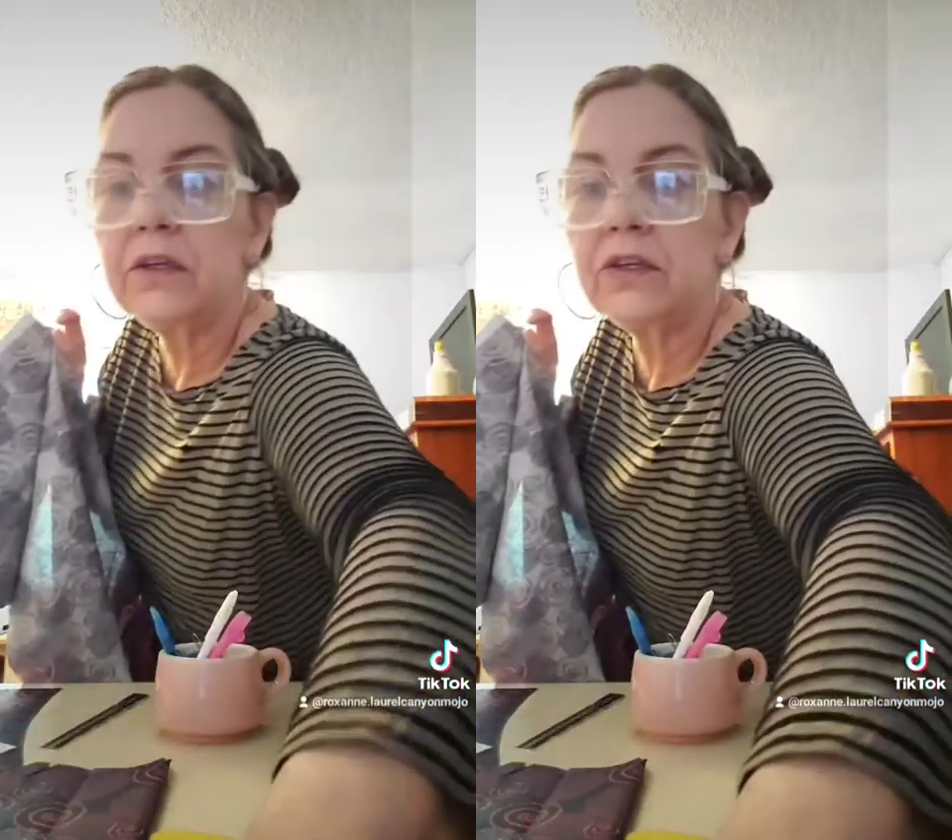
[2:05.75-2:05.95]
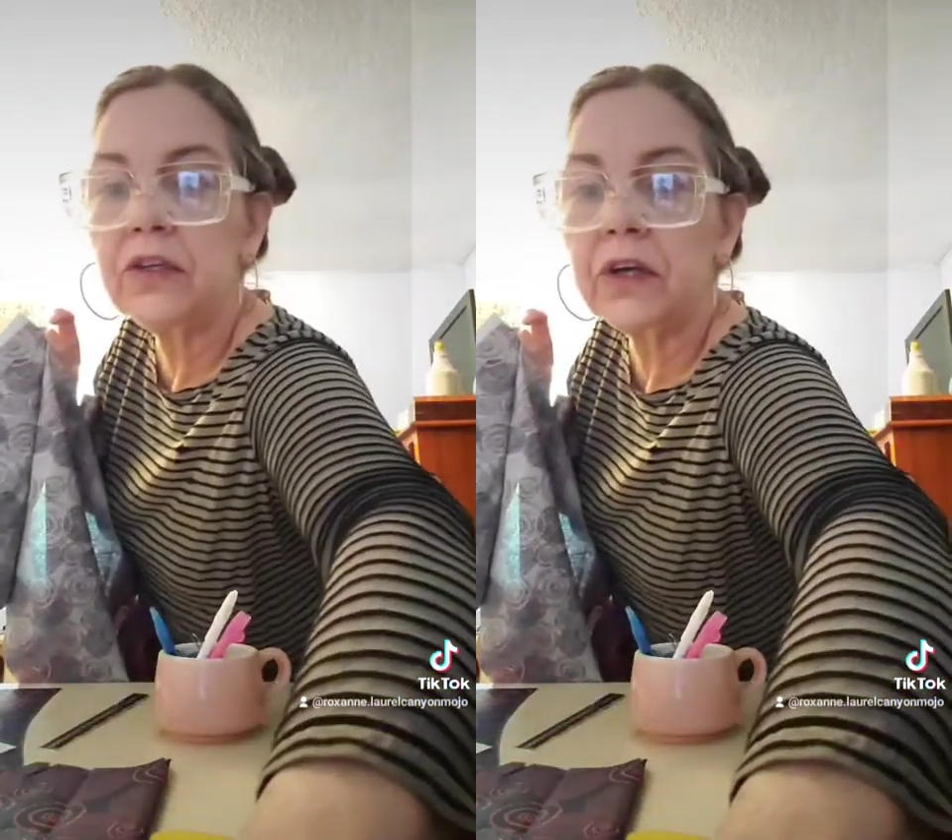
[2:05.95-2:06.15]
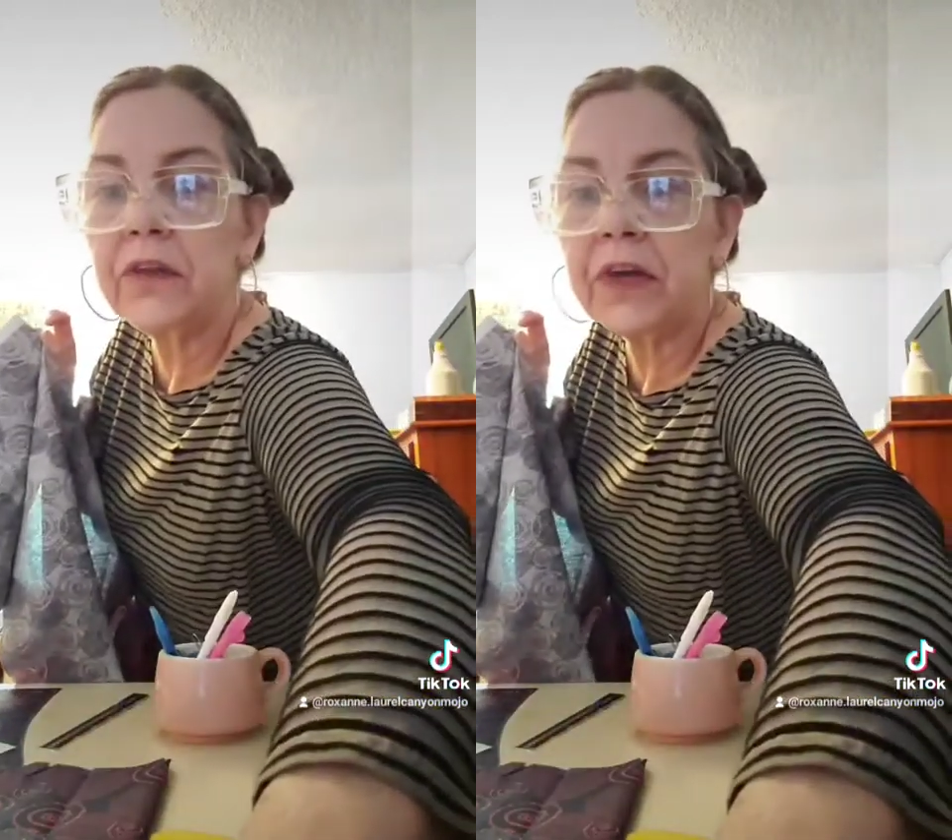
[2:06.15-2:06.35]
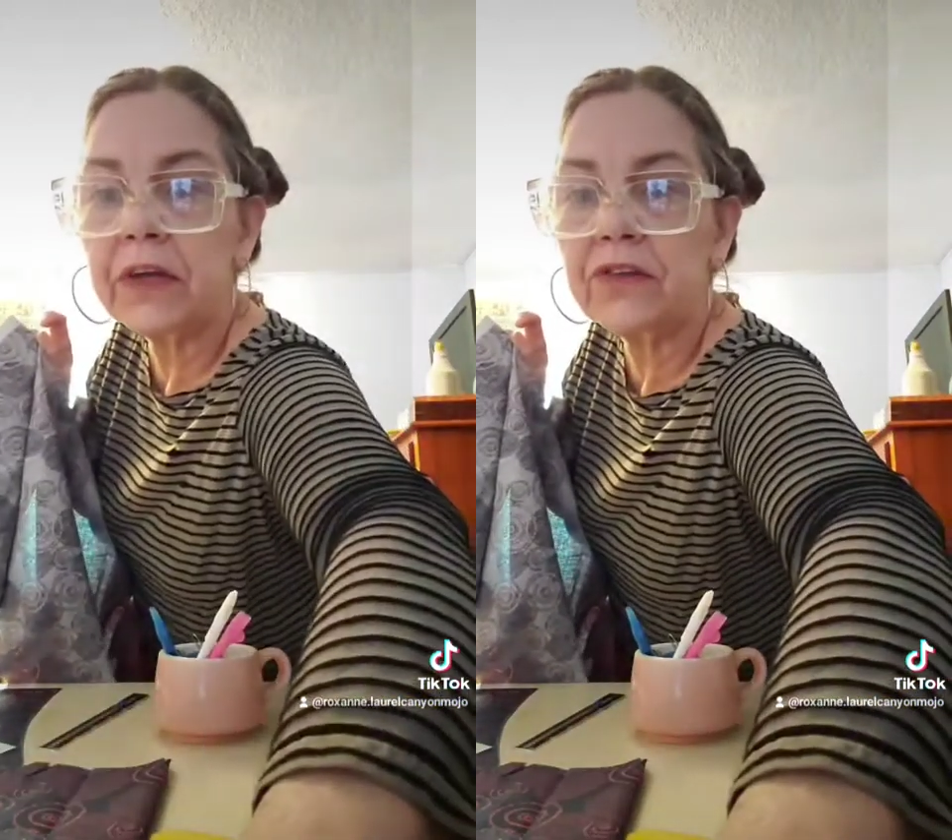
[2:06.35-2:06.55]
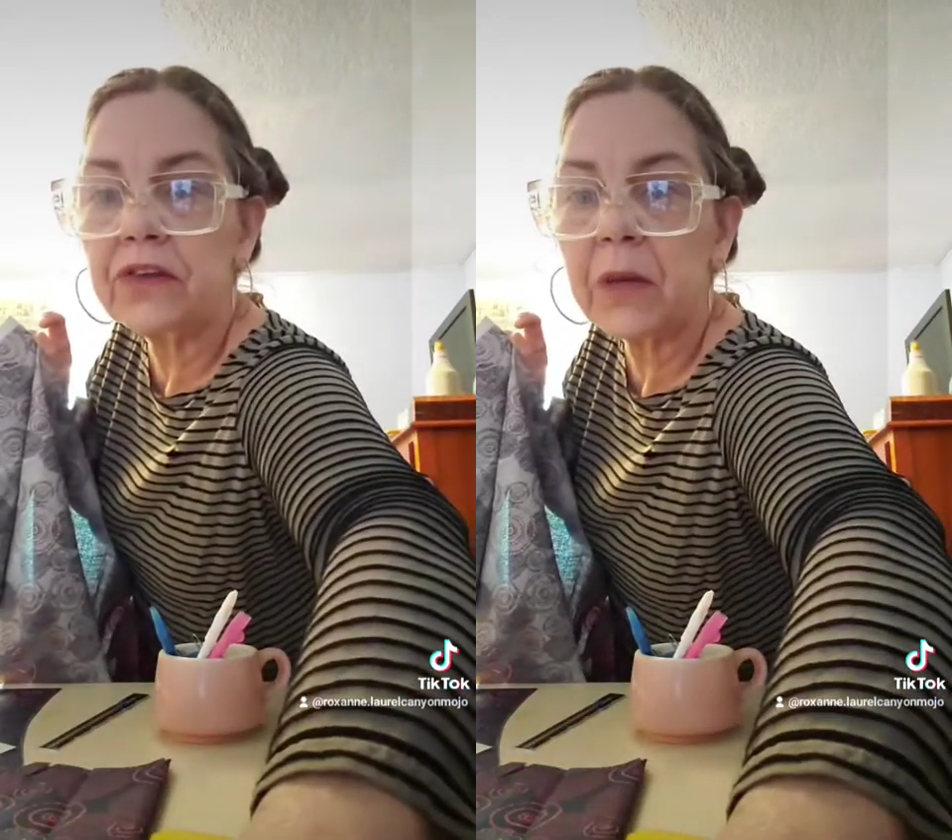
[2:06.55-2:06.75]
Show you the
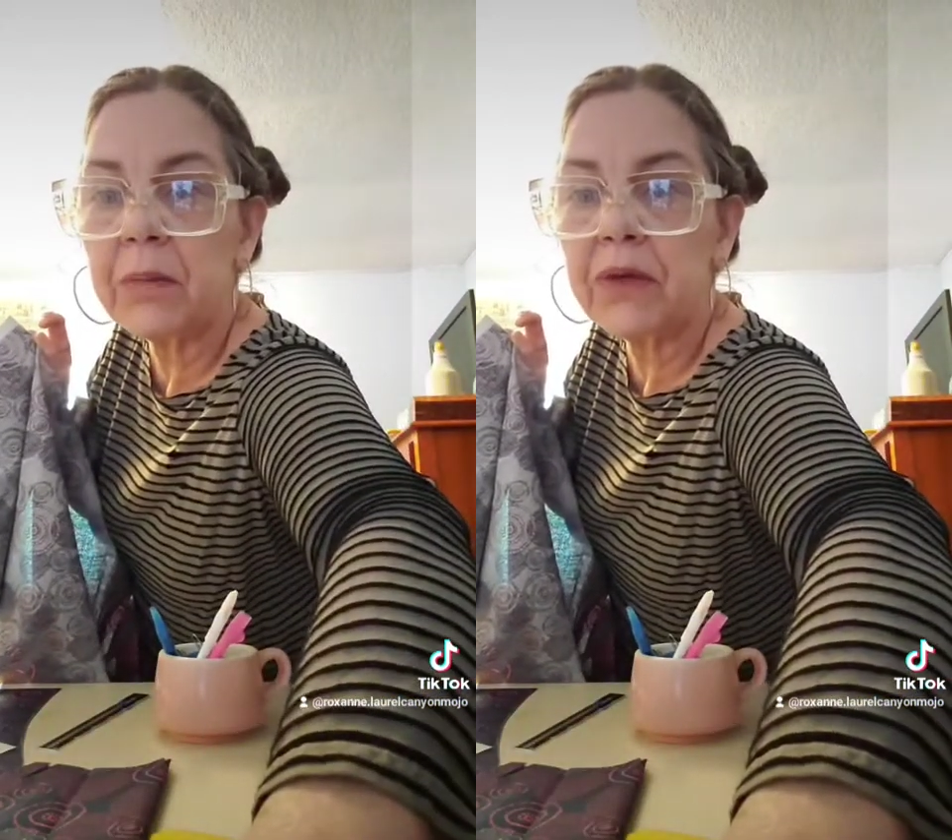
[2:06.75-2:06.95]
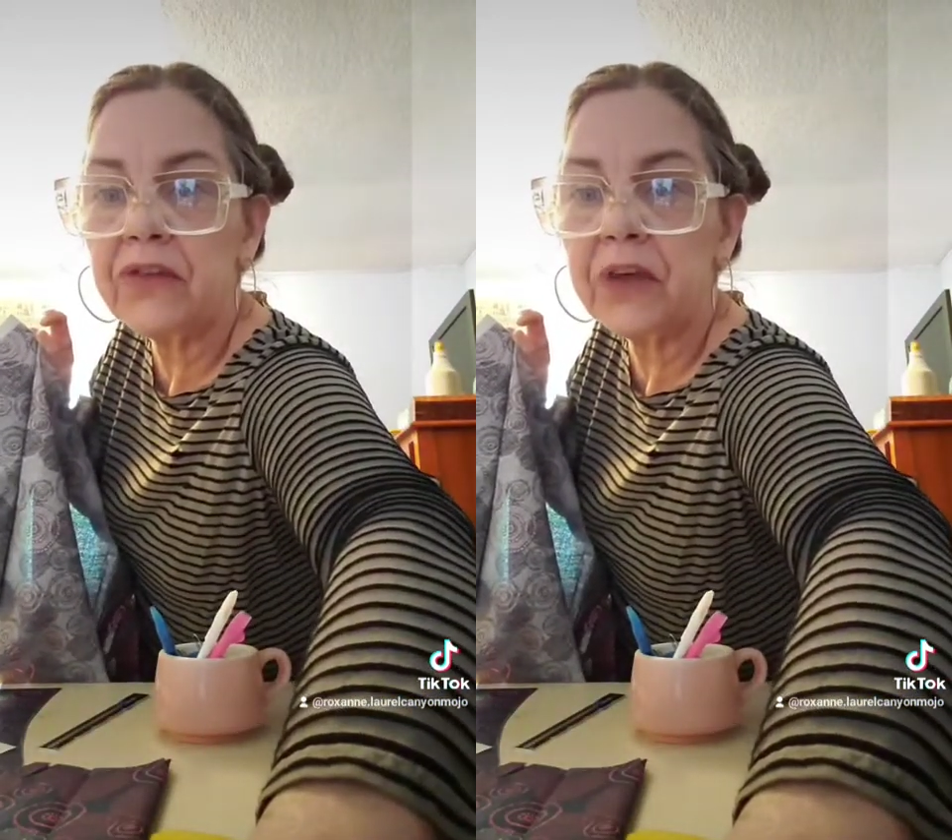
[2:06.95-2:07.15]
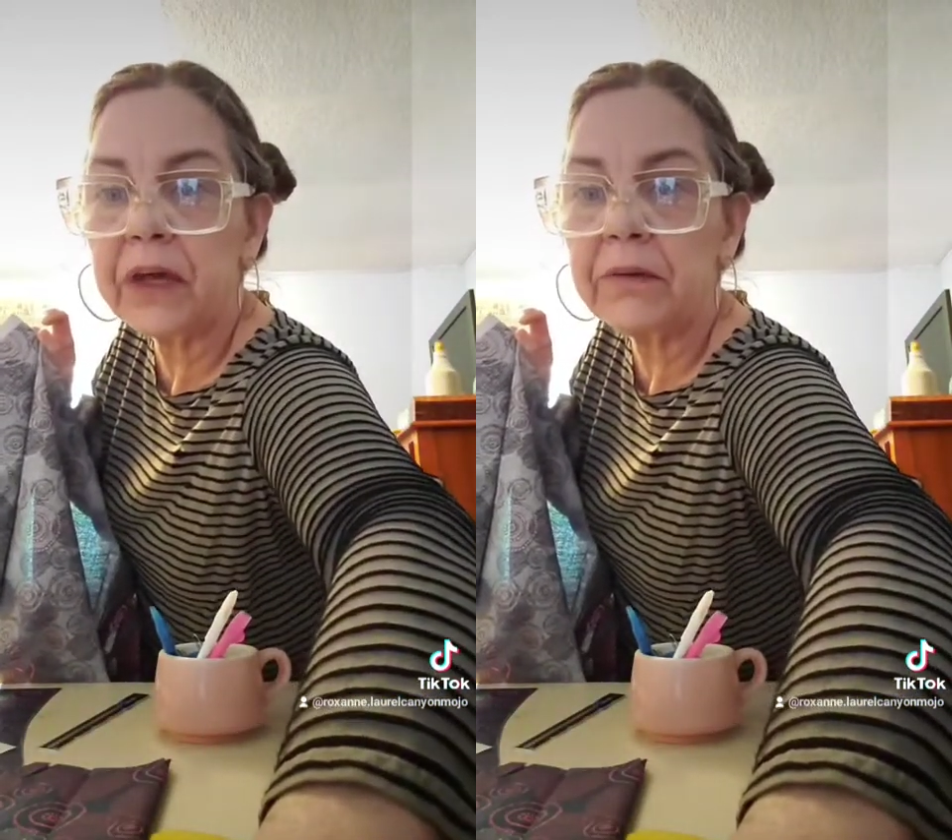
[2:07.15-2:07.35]
next step in a sec.